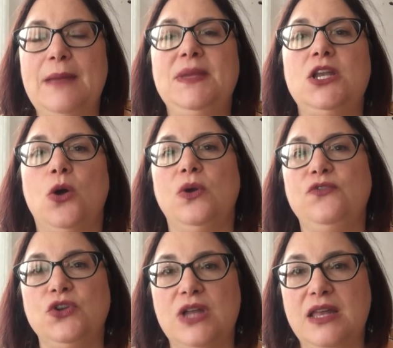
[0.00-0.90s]
let me know.
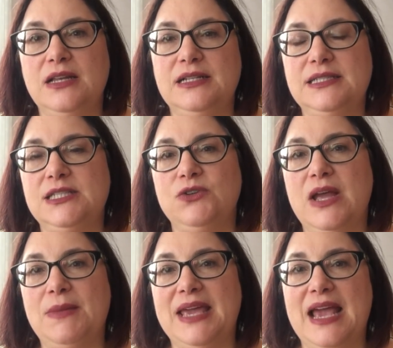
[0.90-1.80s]
If you're not on
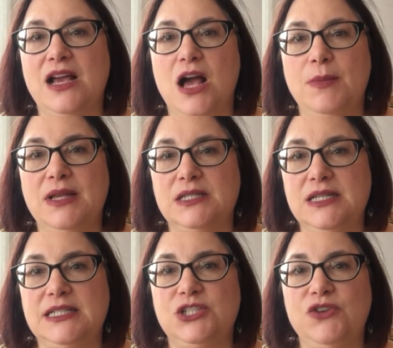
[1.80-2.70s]
Instagram, I can't comment on
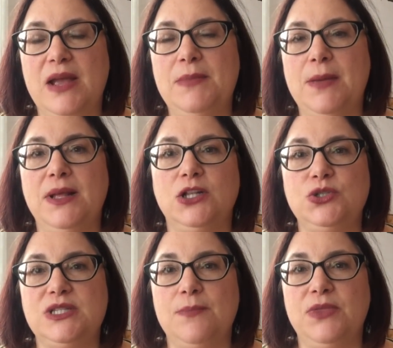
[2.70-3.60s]
Instagram. Maybe I'll
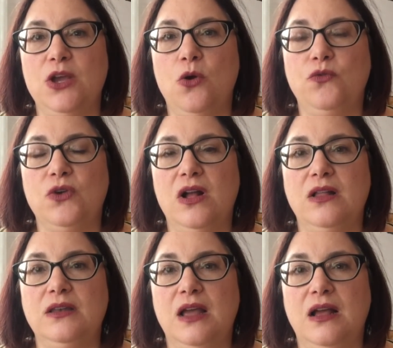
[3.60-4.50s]
do something over
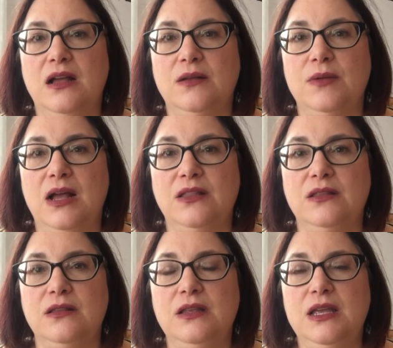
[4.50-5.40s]

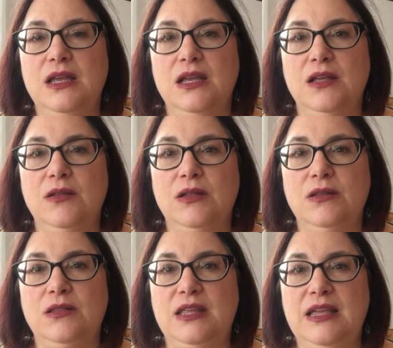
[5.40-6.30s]
on
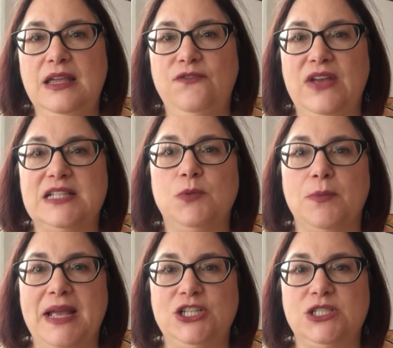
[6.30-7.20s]
the Facebook
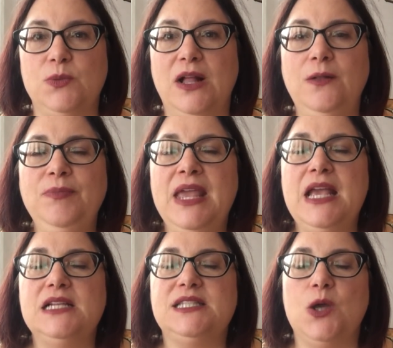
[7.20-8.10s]
page as well.
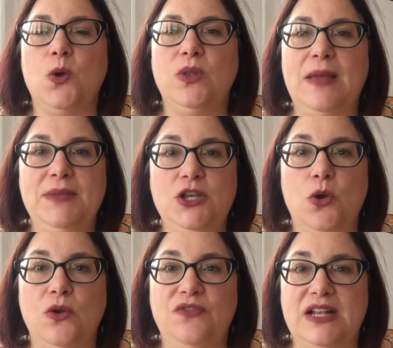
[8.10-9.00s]
So let me
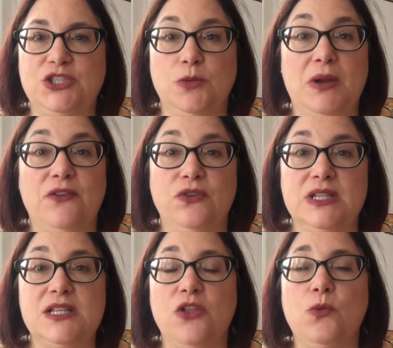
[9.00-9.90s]
know if that's your
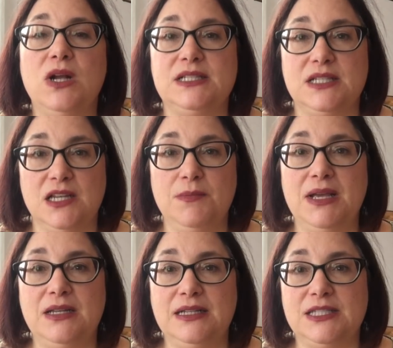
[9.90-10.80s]
preference. Otherwise, it's going to be
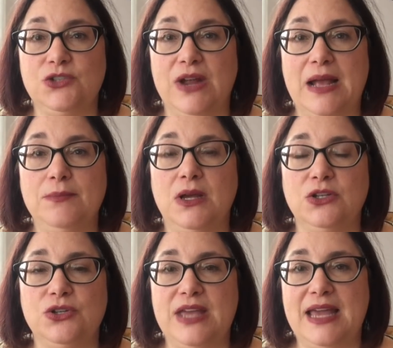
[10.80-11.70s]
on Instagram
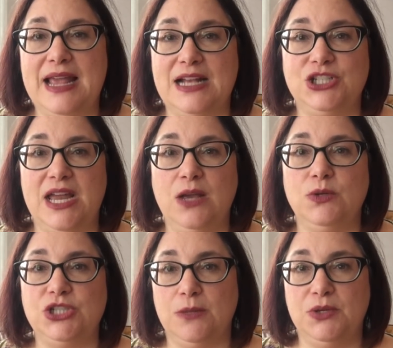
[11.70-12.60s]
under that hashtag,
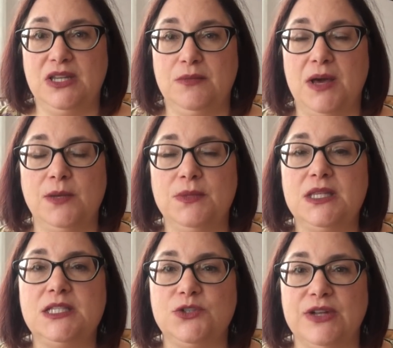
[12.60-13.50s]
which I'll put at the bottom of
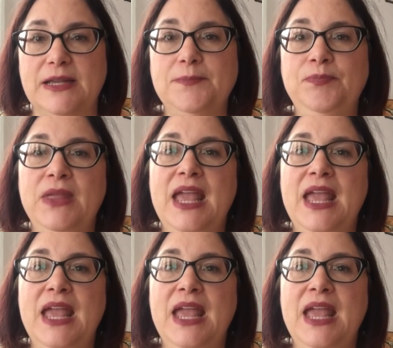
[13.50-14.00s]
the screen.